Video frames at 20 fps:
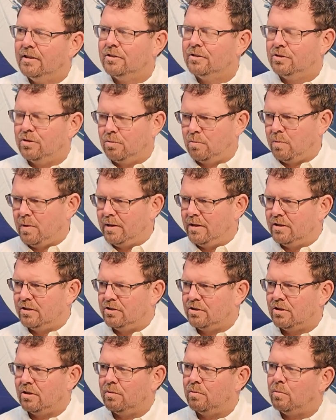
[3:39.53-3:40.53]
So when the
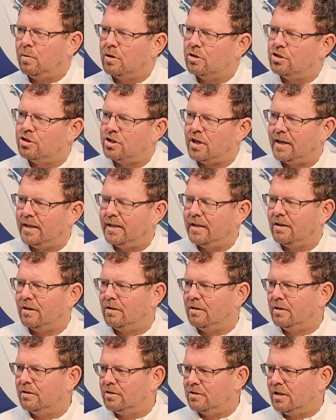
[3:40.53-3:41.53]
sun was shining
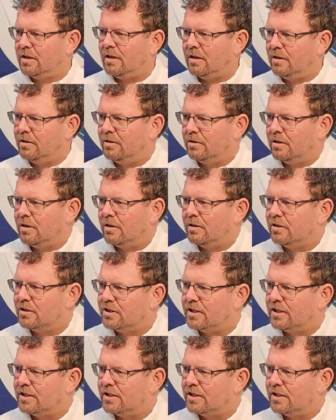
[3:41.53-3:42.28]
on the